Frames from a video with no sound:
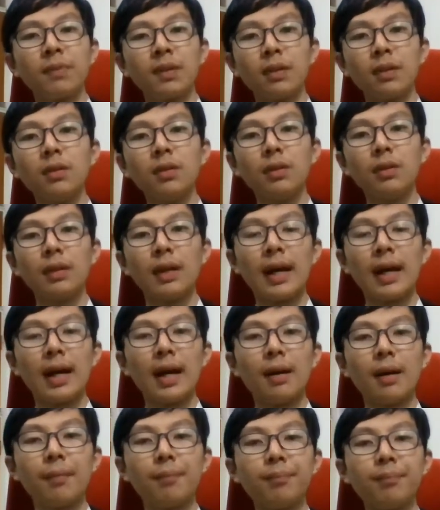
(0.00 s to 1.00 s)
who
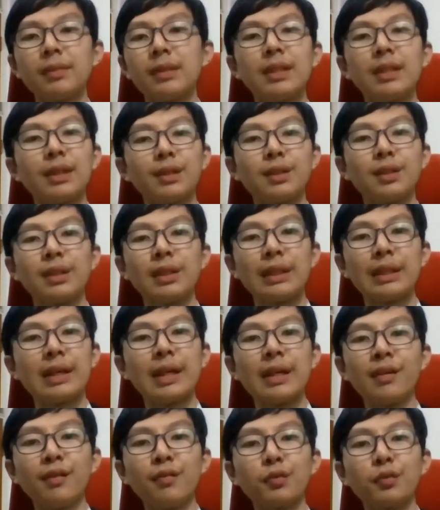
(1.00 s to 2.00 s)
um, is
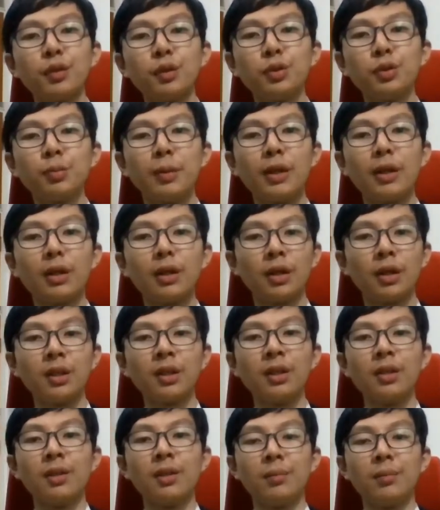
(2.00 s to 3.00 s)
kind of close to my heart
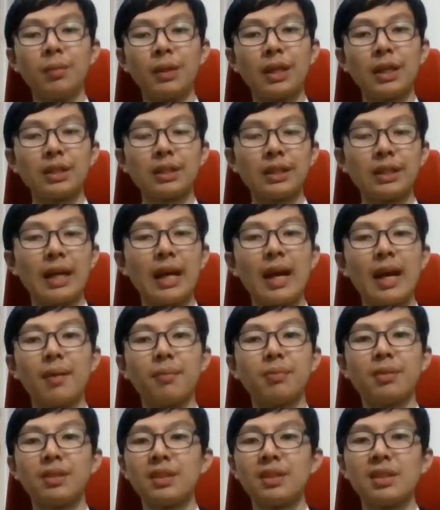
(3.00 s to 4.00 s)
because
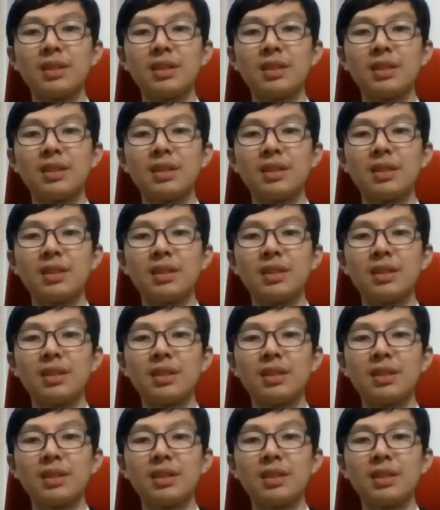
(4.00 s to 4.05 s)
um,